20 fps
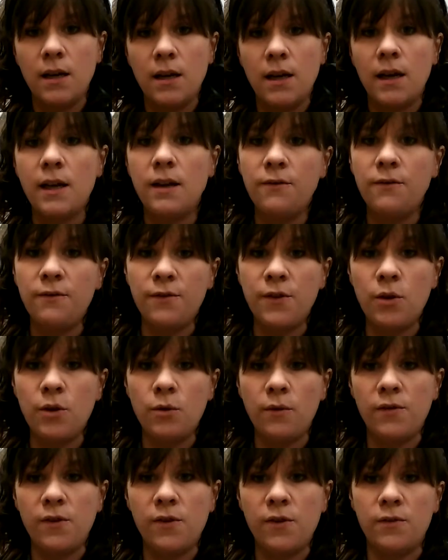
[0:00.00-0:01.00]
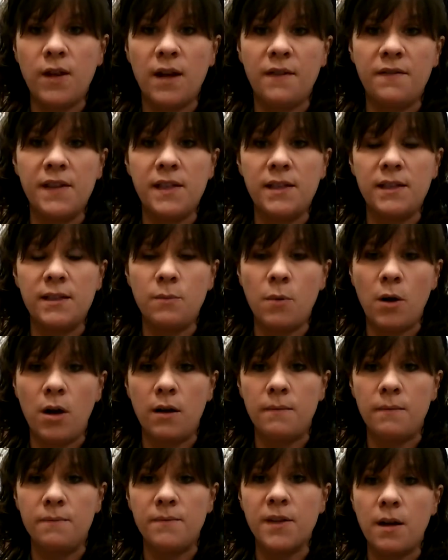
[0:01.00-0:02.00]
in view if you've got these
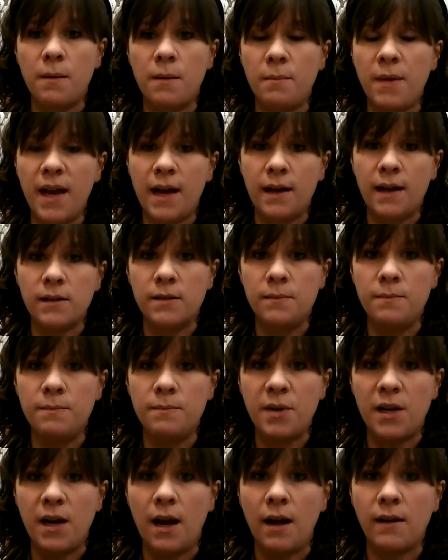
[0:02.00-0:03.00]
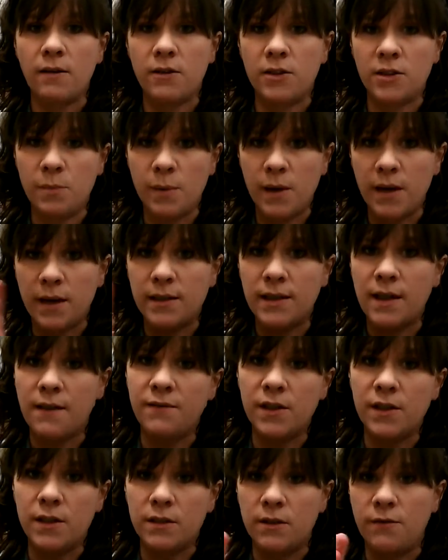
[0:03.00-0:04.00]
small compact binoculars, because that
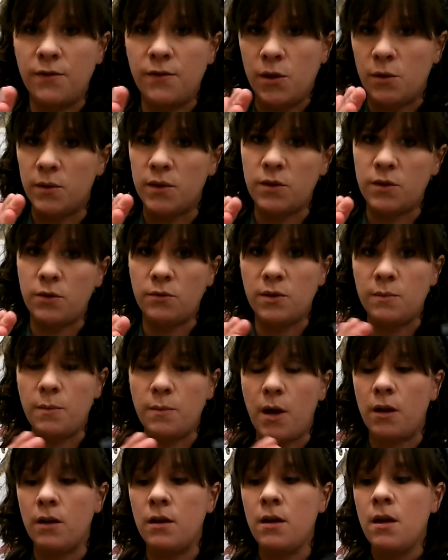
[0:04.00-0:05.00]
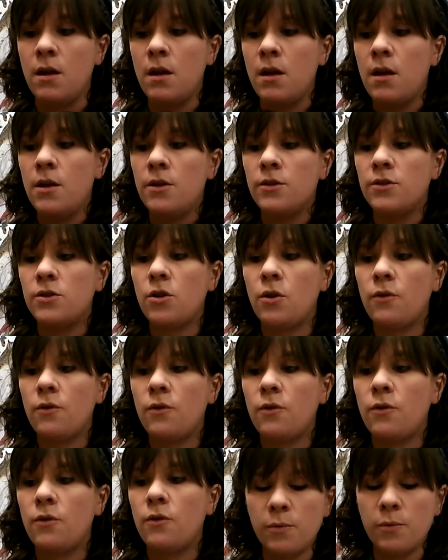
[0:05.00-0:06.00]
field of view is so small. So
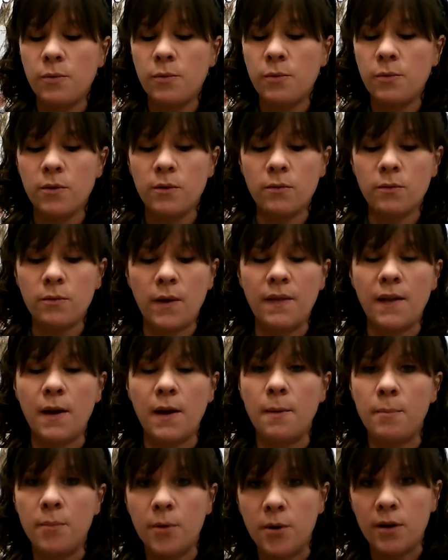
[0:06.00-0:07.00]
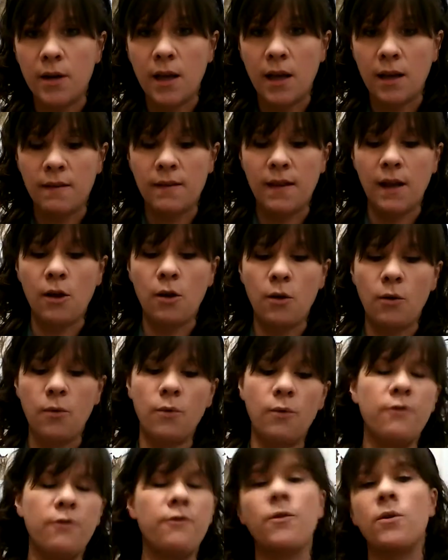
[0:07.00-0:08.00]
for most people, when they're birding, they
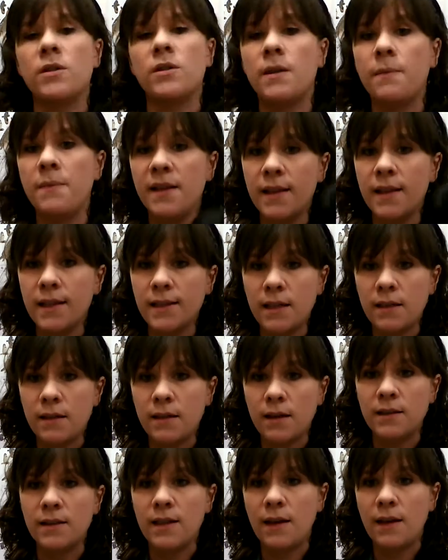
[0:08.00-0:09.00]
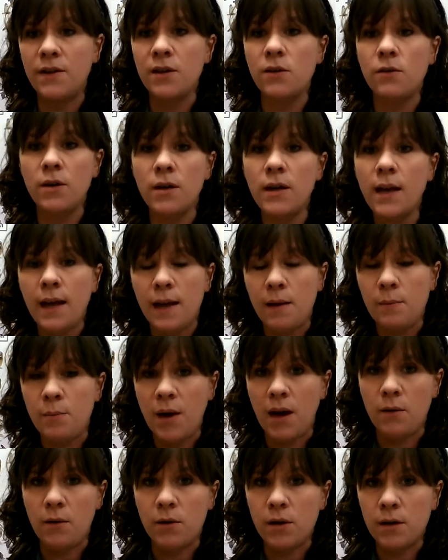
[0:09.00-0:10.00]
go for something that's a 7 or an 8
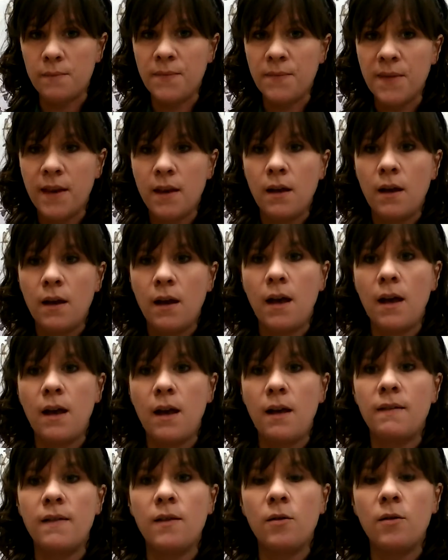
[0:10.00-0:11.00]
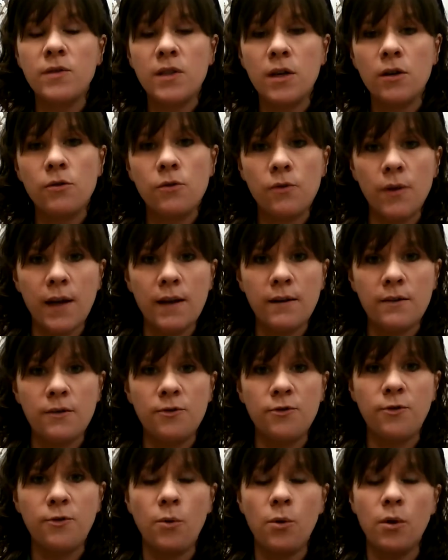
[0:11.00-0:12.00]
power. And those are great
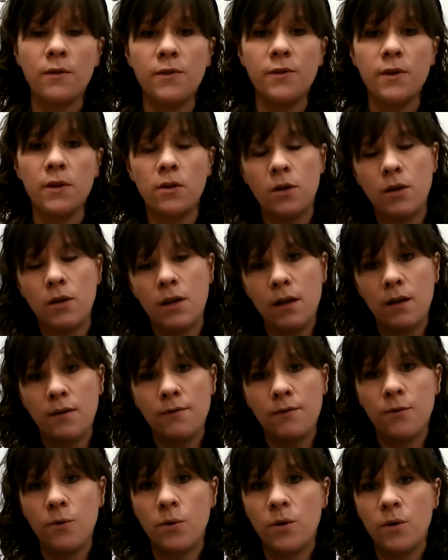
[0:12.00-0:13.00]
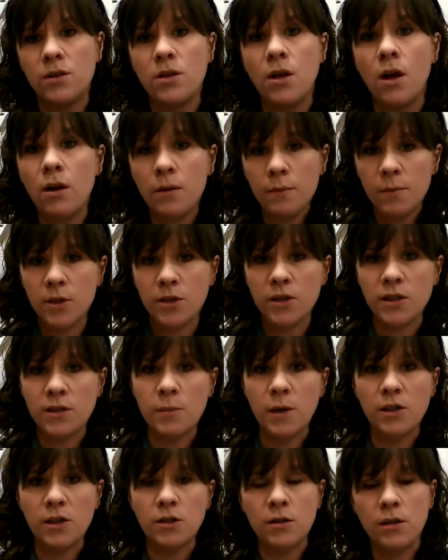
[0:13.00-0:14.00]
for if you're looking for songbirds,
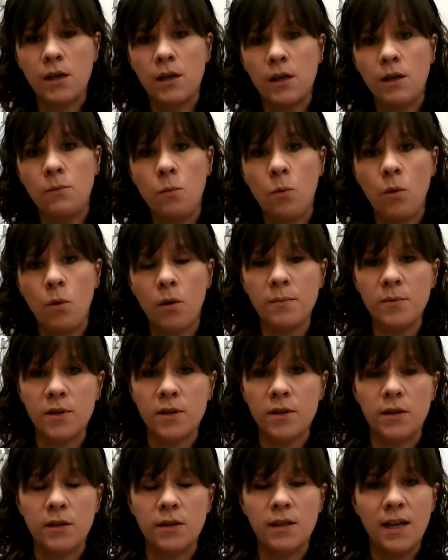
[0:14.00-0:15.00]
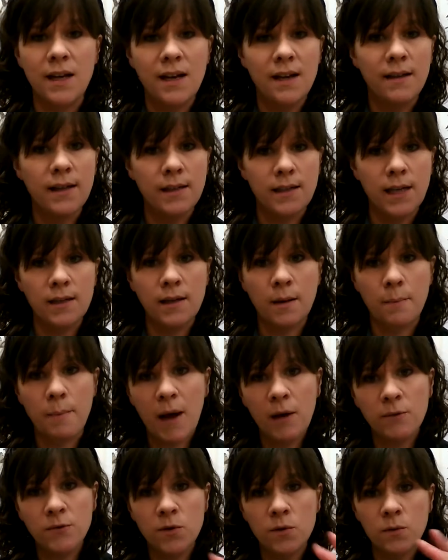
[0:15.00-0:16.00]
especially warblers that tend to
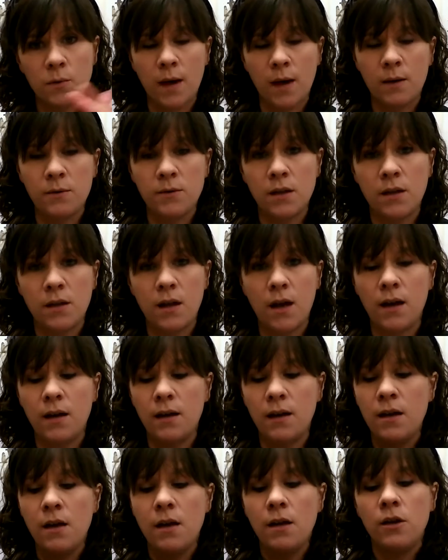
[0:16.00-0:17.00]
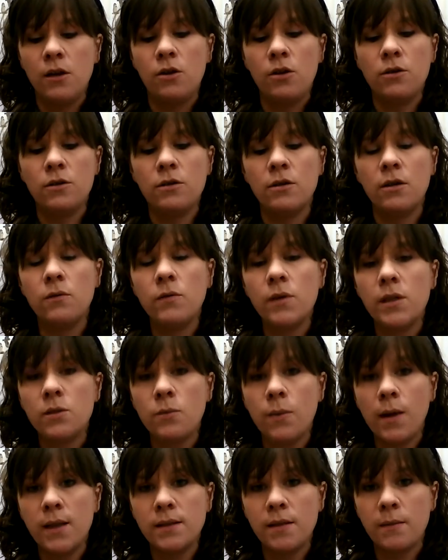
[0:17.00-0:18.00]
bounce around a lot. You're going to
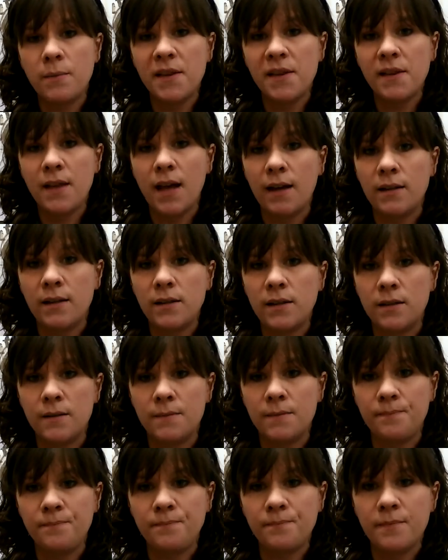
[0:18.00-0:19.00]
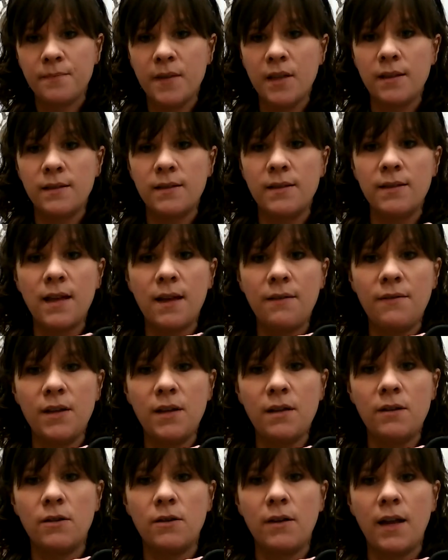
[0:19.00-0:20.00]
want something that has a
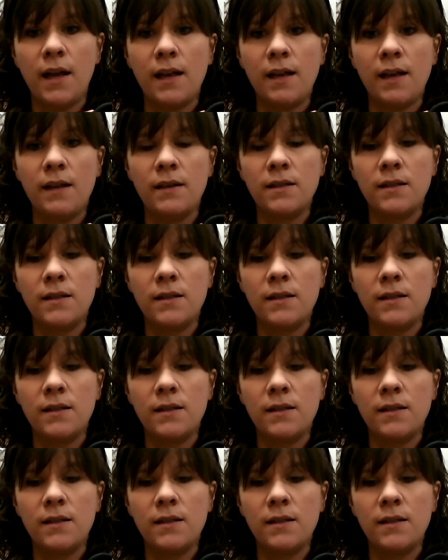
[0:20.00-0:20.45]
7 or 8